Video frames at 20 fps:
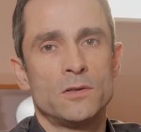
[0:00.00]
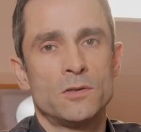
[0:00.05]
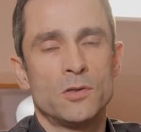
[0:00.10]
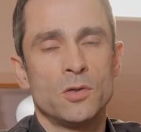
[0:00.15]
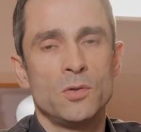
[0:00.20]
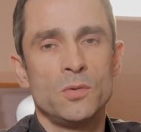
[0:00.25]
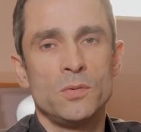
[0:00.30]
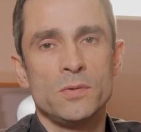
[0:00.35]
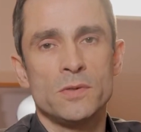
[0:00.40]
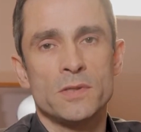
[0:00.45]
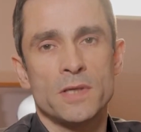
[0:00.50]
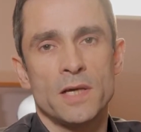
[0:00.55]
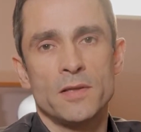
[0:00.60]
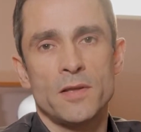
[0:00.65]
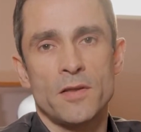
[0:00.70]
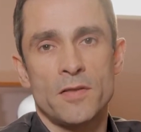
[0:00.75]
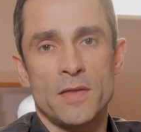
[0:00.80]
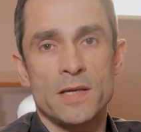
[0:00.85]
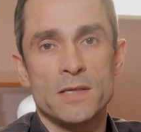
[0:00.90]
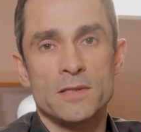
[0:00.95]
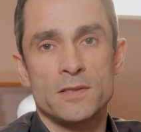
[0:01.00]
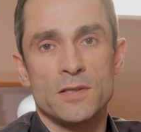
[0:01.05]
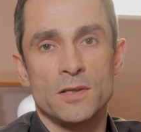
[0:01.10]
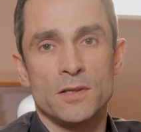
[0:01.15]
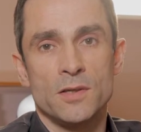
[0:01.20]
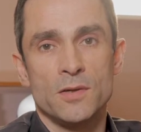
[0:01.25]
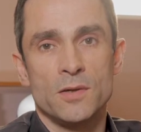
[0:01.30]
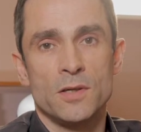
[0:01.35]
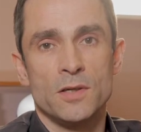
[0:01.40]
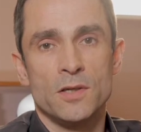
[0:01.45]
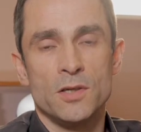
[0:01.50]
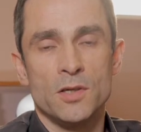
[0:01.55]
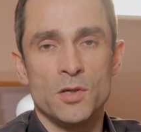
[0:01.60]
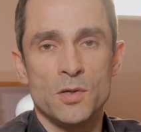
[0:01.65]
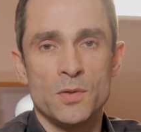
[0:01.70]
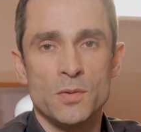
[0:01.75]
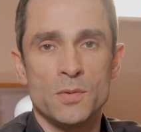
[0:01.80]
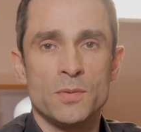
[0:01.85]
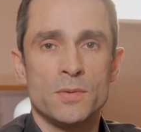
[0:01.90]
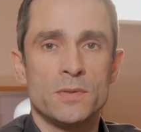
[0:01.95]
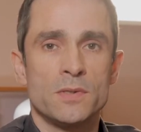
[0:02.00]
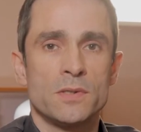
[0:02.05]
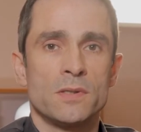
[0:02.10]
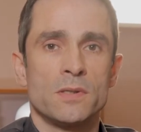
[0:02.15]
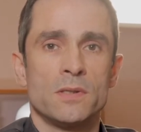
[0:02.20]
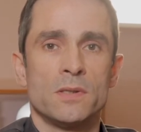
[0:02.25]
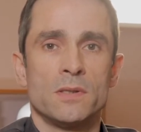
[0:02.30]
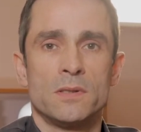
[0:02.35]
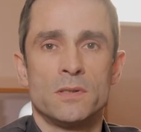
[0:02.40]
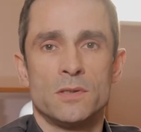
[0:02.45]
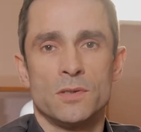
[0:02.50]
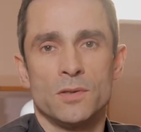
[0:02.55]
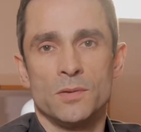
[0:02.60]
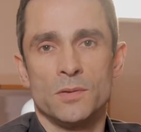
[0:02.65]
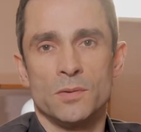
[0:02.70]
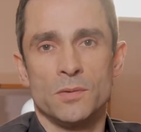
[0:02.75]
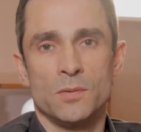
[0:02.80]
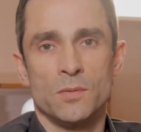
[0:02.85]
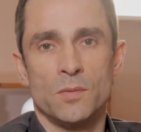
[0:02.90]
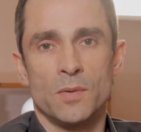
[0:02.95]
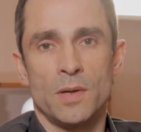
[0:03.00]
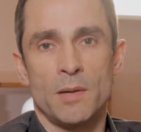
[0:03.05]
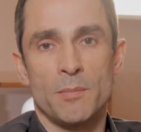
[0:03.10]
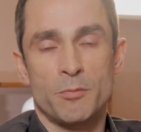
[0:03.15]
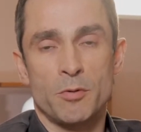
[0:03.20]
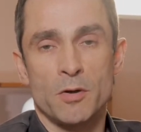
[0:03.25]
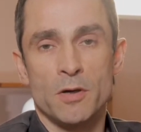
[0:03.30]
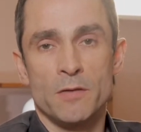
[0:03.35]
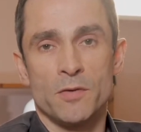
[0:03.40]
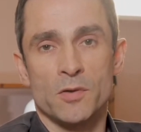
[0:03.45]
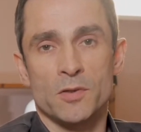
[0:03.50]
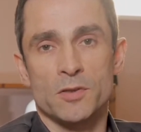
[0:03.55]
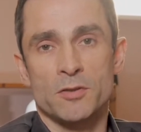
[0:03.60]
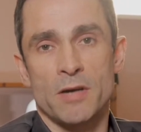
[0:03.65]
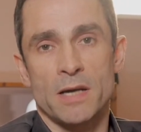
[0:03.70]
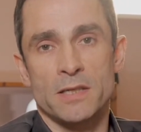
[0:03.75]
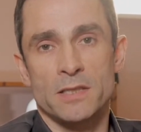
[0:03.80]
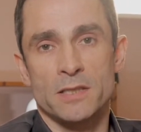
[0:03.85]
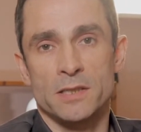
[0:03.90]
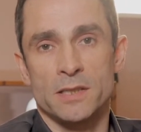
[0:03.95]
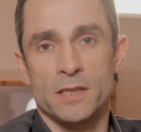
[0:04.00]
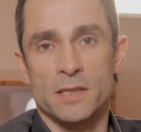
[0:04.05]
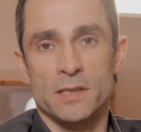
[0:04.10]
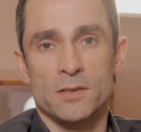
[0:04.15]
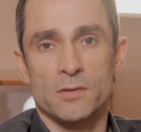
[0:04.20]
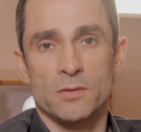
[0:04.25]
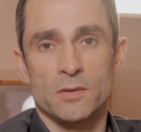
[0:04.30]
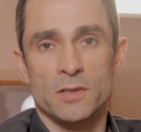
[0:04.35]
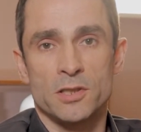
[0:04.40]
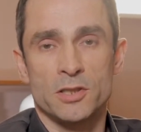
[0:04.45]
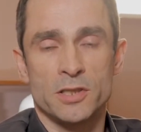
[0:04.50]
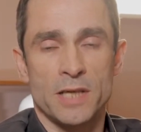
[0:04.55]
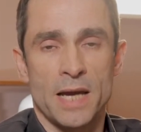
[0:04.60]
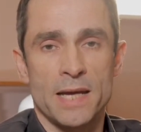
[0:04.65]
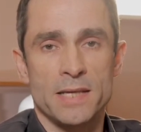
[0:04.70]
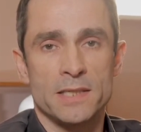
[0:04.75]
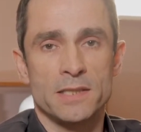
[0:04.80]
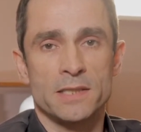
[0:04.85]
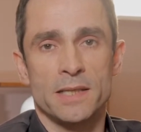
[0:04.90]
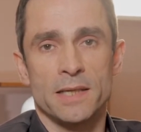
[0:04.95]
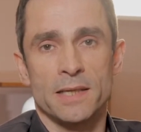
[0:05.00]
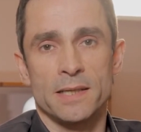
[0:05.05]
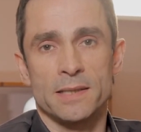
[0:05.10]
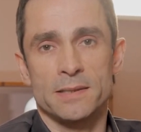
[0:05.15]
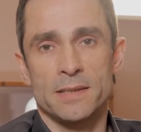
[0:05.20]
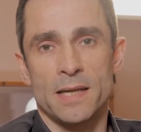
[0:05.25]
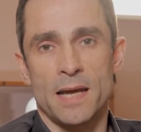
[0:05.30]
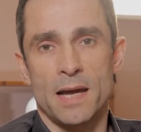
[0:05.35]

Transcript: Tools are the things that you can use to improve your strategies or to change things.